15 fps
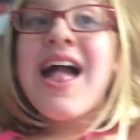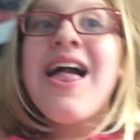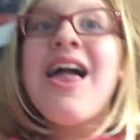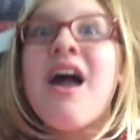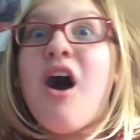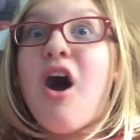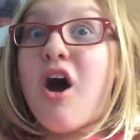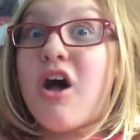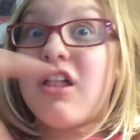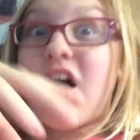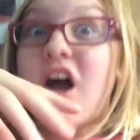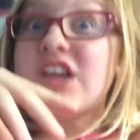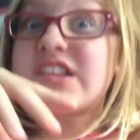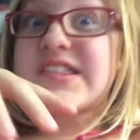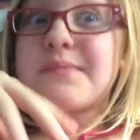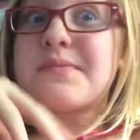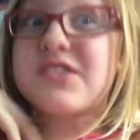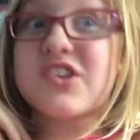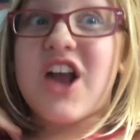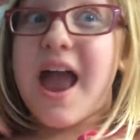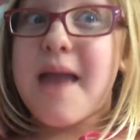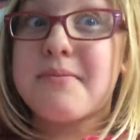Yeah. All our
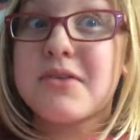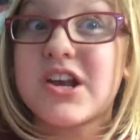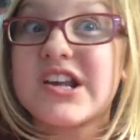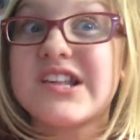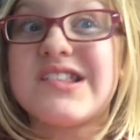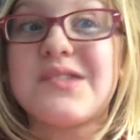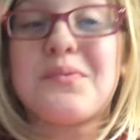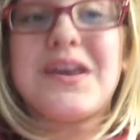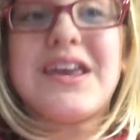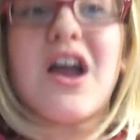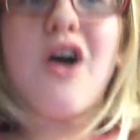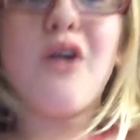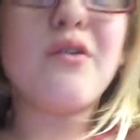subscribers, we owe